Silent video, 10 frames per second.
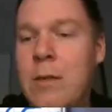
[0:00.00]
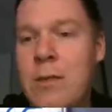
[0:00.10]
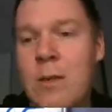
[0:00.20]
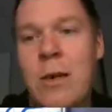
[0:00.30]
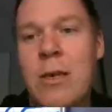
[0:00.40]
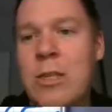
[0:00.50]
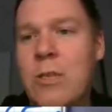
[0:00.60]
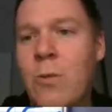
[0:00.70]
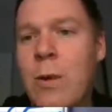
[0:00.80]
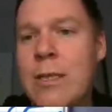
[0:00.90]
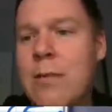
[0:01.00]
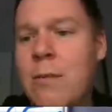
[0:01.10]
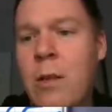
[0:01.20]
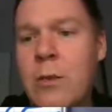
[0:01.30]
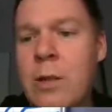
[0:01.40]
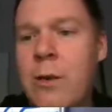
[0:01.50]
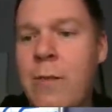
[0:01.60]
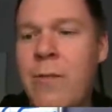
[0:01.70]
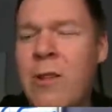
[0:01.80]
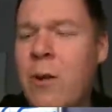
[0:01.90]
So I just always close it
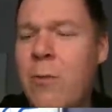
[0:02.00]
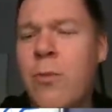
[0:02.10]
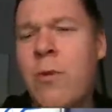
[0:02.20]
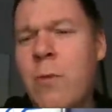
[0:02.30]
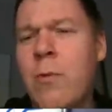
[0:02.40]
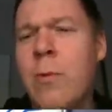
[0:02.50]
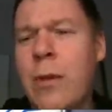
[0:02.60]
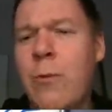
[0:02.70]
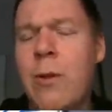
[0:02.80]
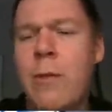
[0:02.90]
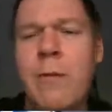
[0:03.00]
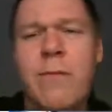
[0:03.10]
off, even though it probably wouldn't.